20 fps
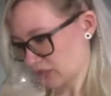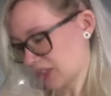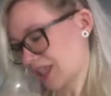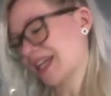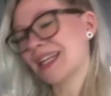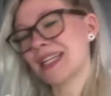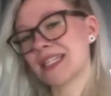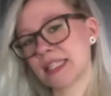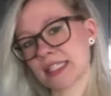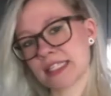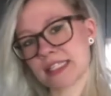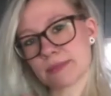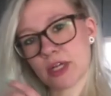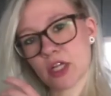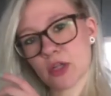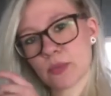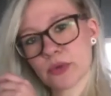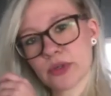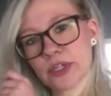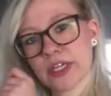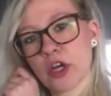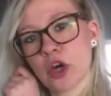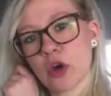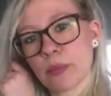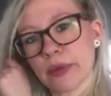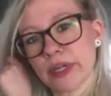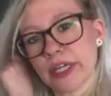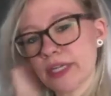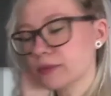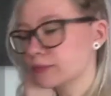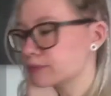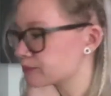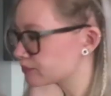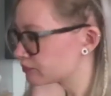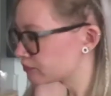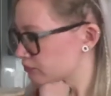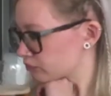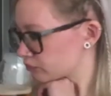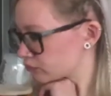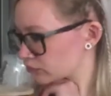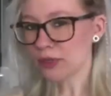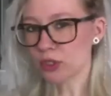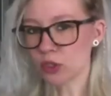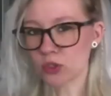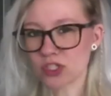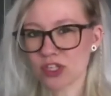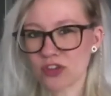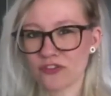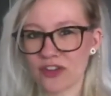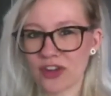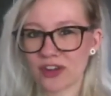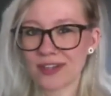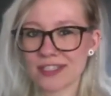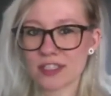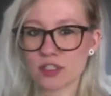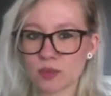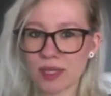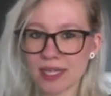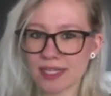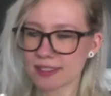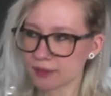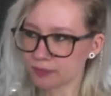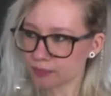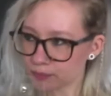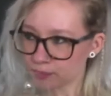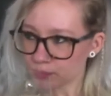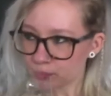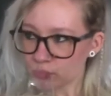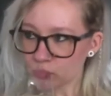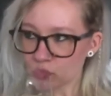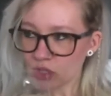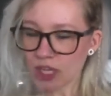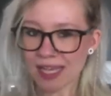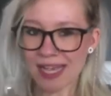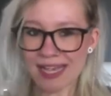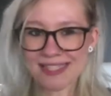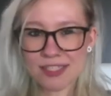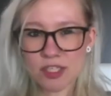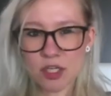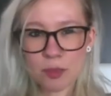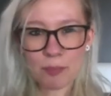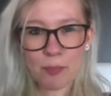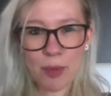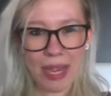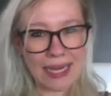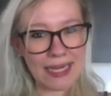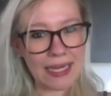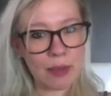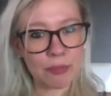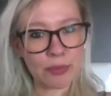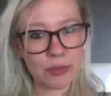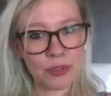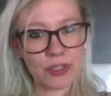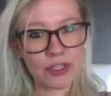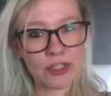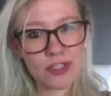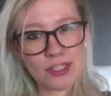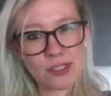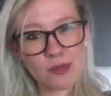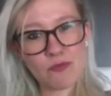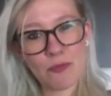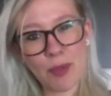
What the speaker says: and it does smell pretty hoppy. Also very sweet. It's got pineapple, lots of